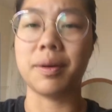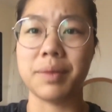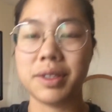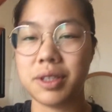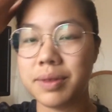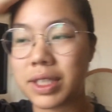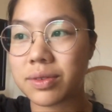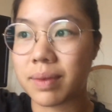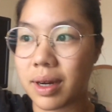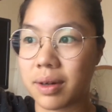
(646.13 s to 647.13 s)
In 2 weeks
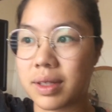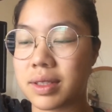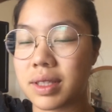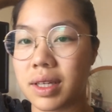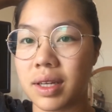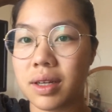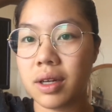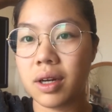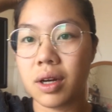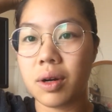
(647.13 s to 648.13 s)
from now is the
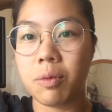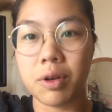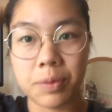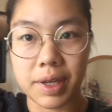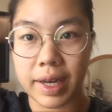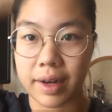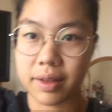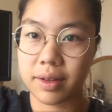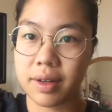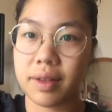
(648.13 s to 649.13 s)
1 week
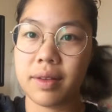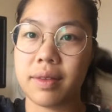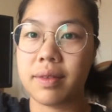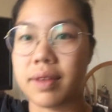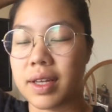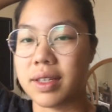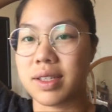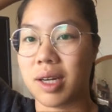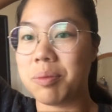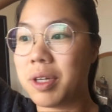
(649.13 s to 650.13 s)
hackathon that is
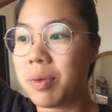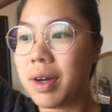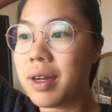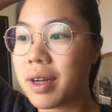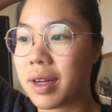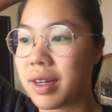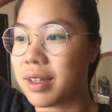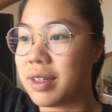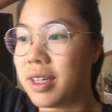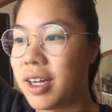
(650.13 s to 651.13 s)
company-wide,
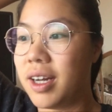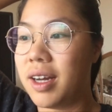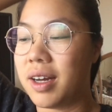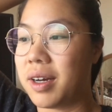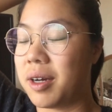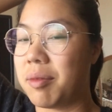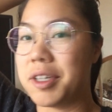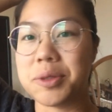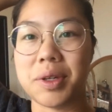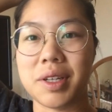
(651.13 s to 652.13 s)
and I
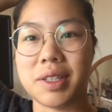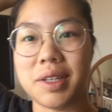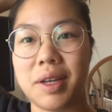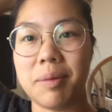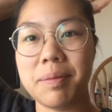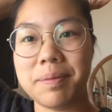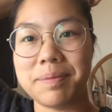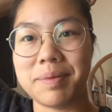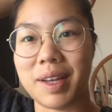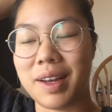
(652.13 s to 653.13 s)
joined a team
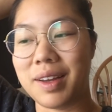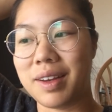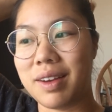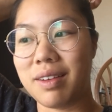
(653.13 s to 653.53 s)
that